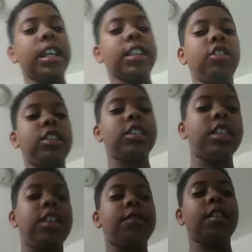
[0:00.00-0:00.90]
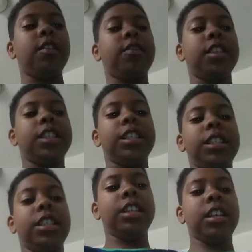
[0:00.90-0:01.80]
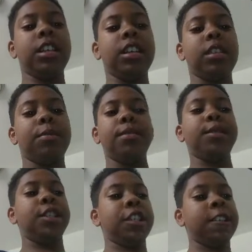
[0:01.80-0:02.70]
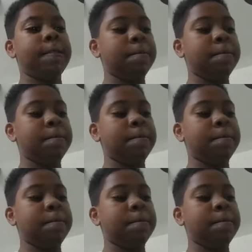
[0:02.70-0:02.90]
as you can see in front of us is a baby chicken.